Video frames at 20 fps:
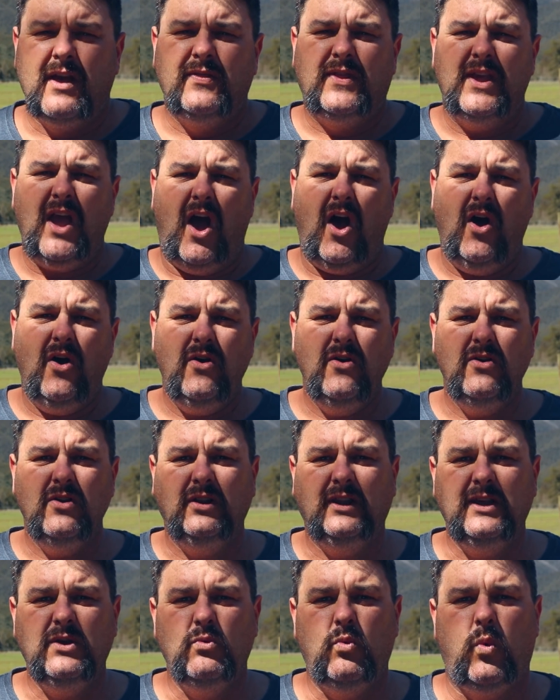The
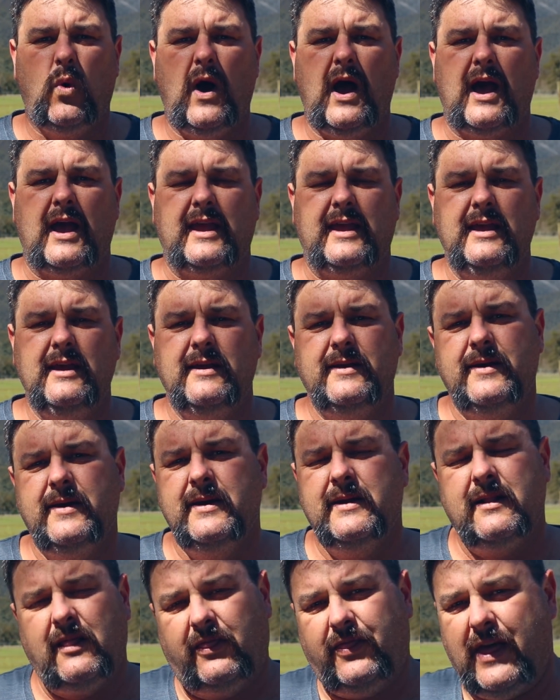only way
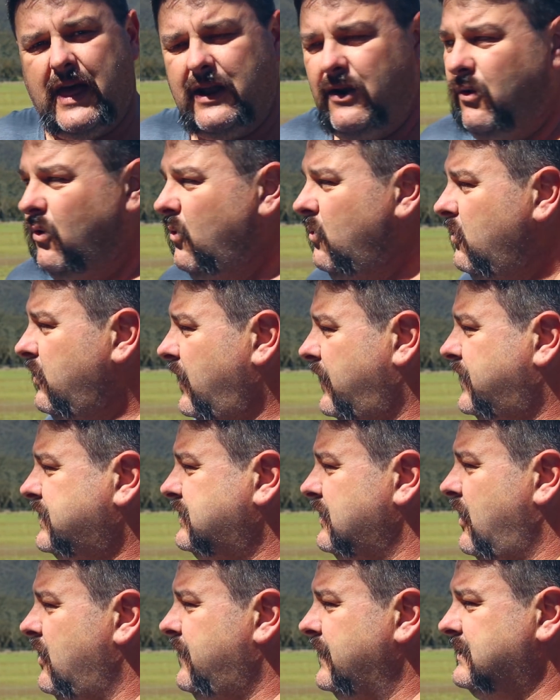that all the
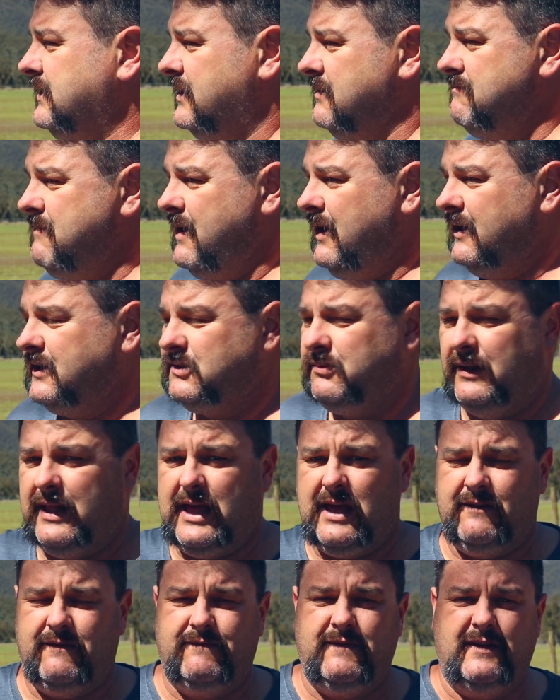snow that's in the mountains will
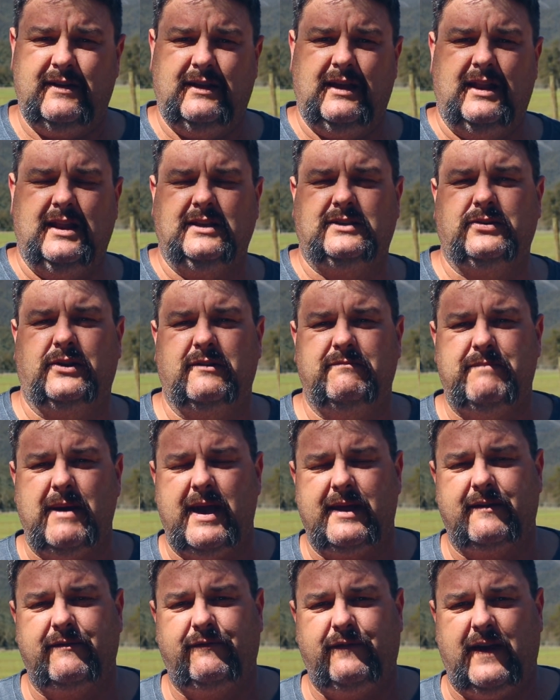have any sort of
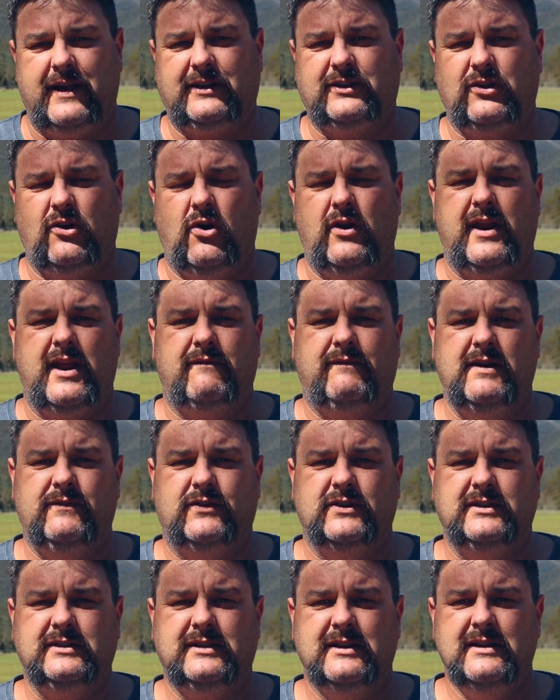bad effect on our
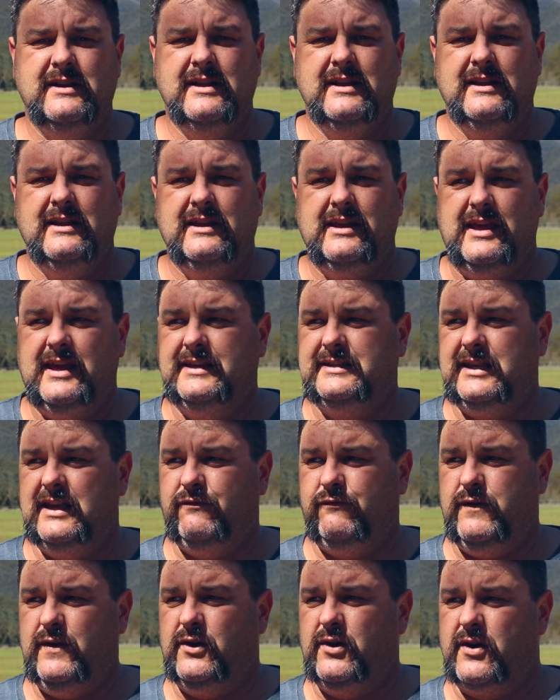rivers is
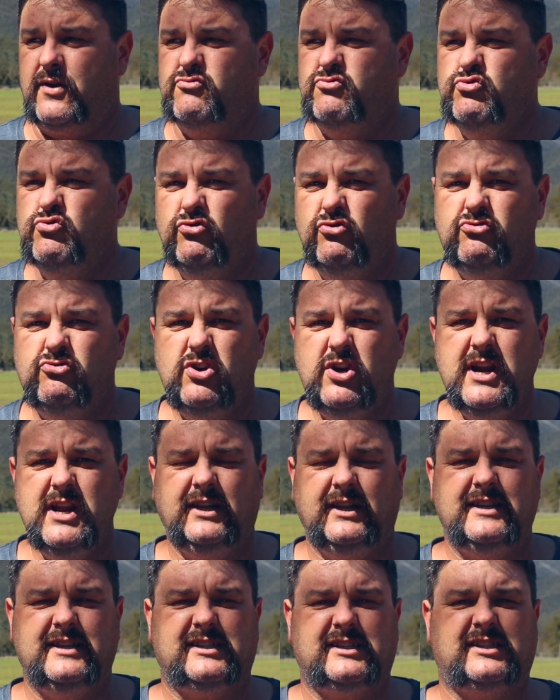if we've got a
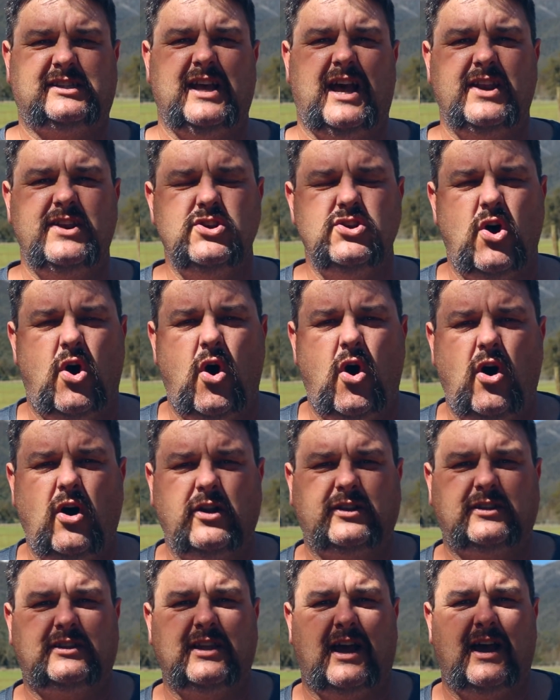really sudden
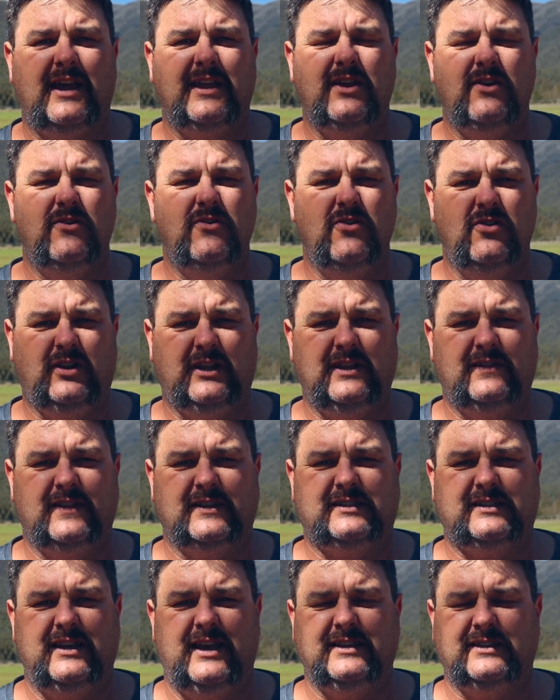hot day early in the
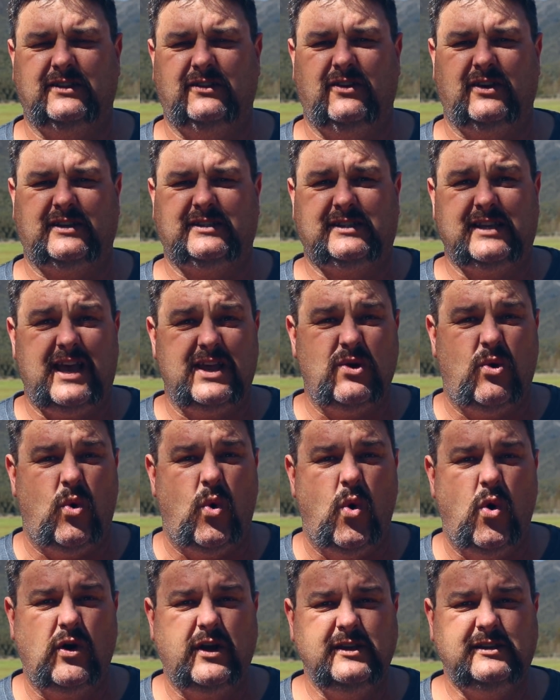season, like say
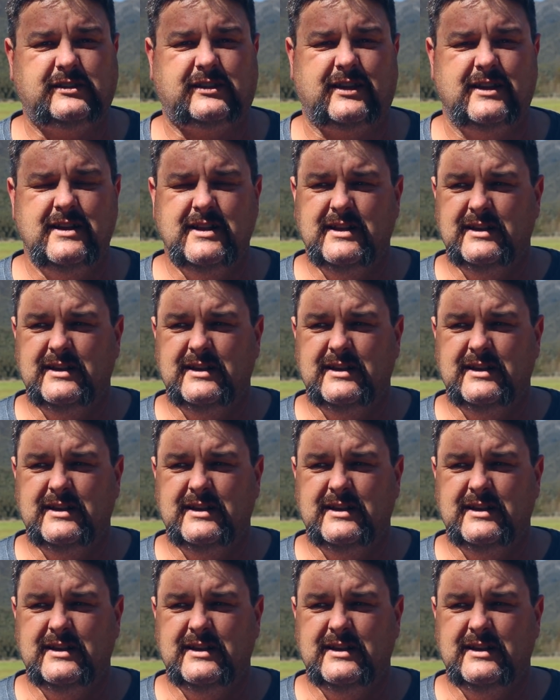August.